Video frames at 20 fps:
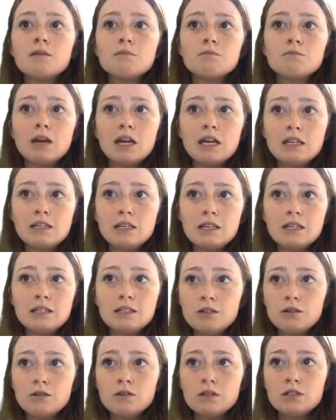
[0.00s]
may need
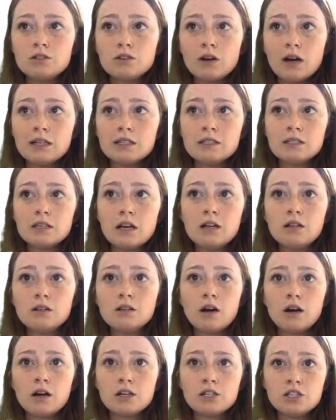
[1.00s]
to address a
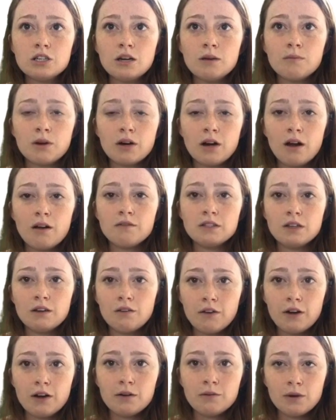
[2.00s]
large number of
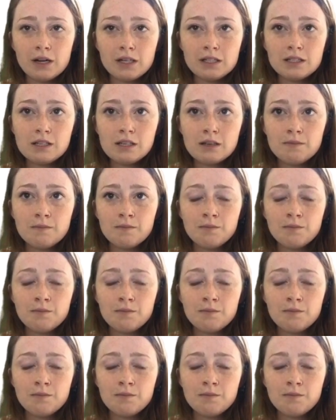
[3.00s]
different risks.